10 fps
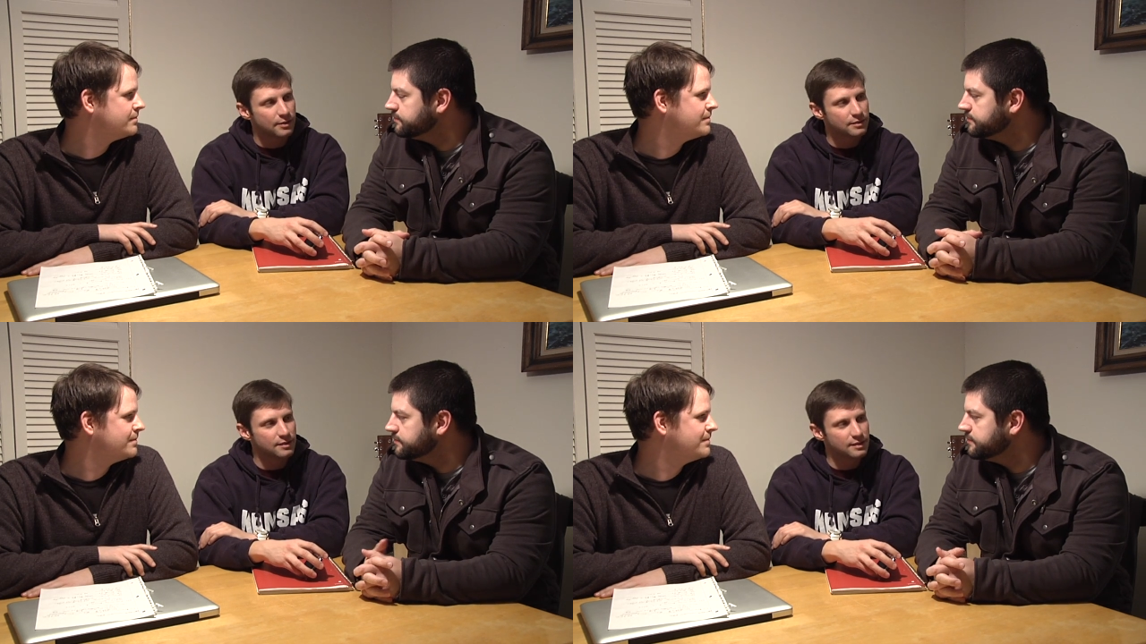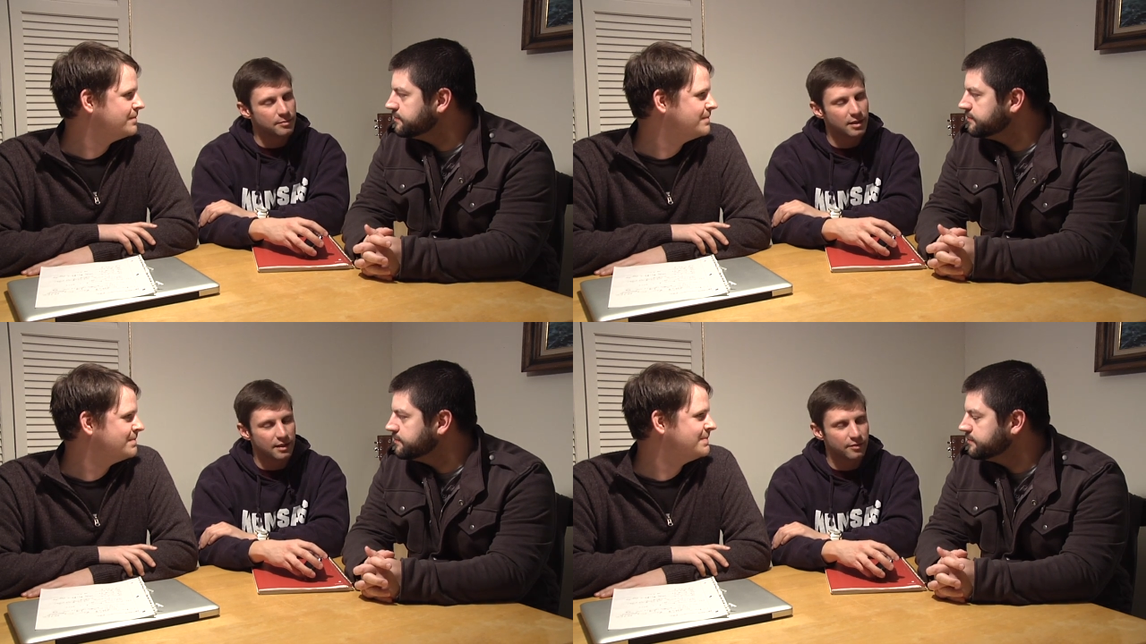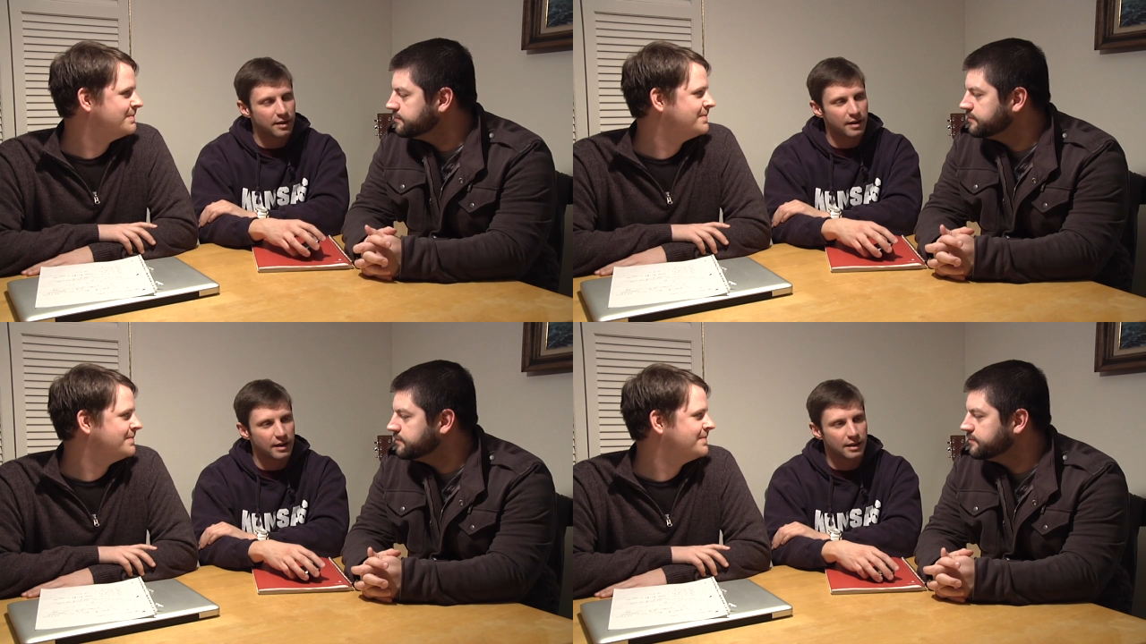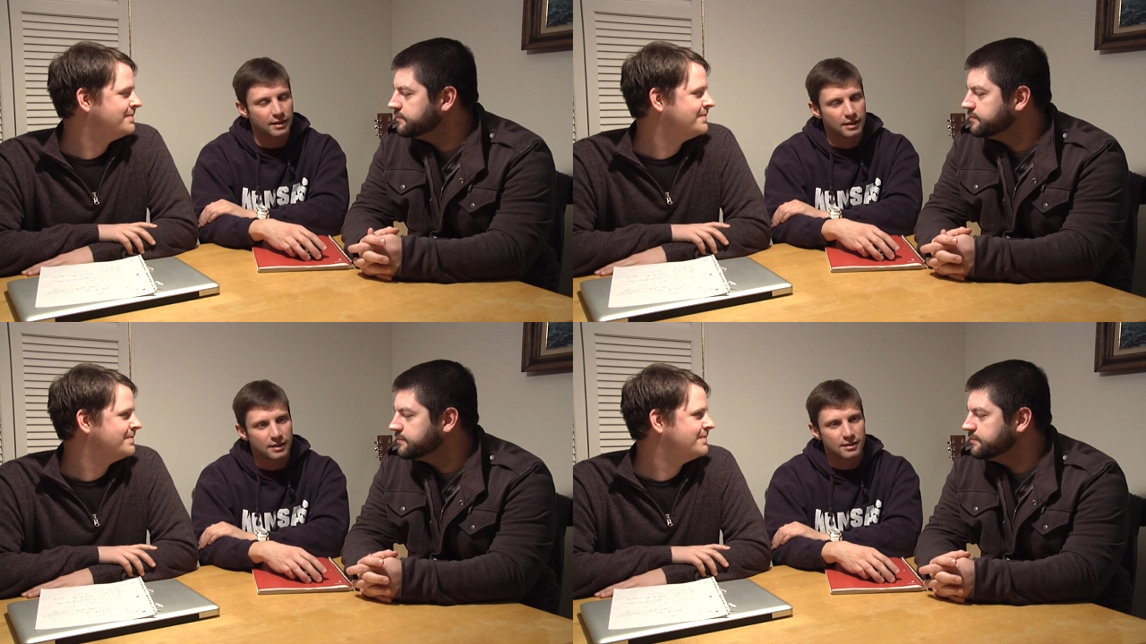Speaker 1: It just seemed like a very
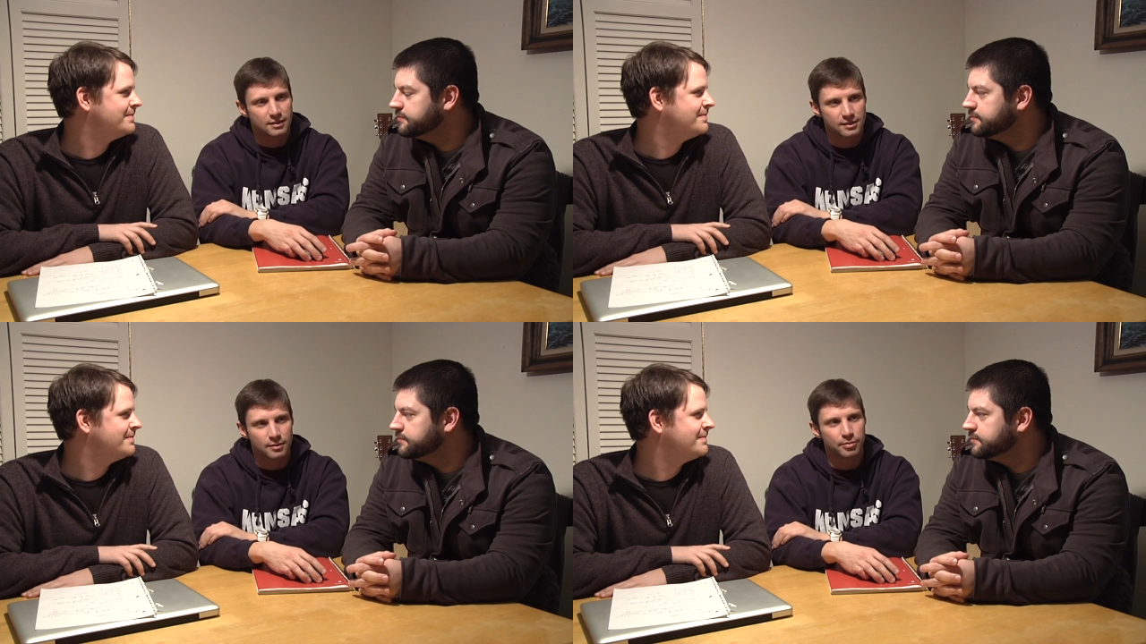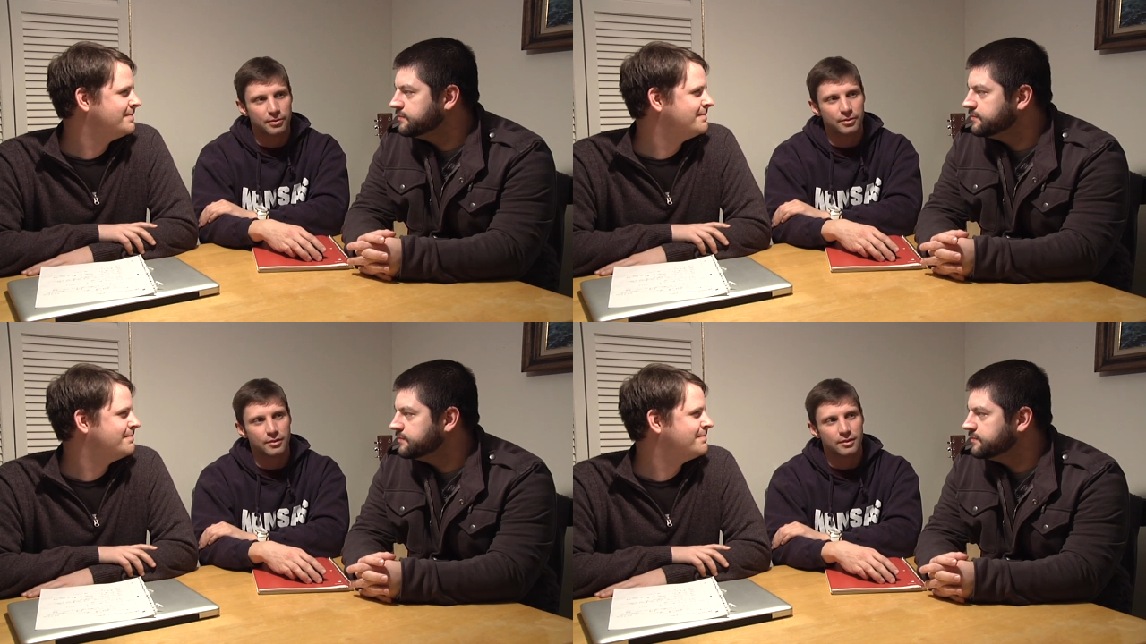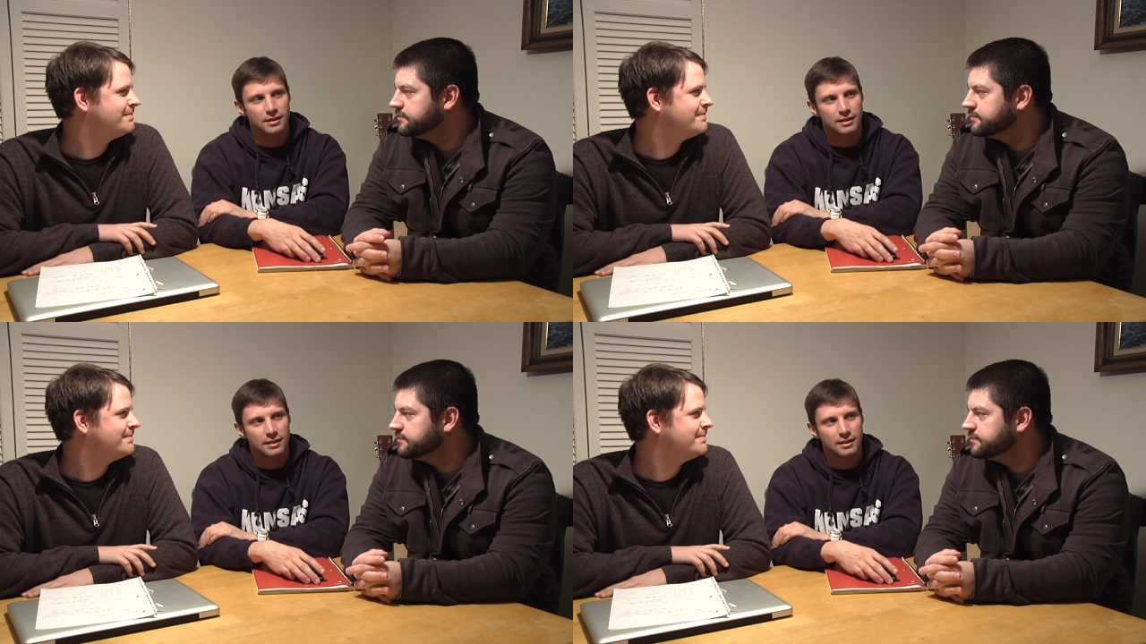simple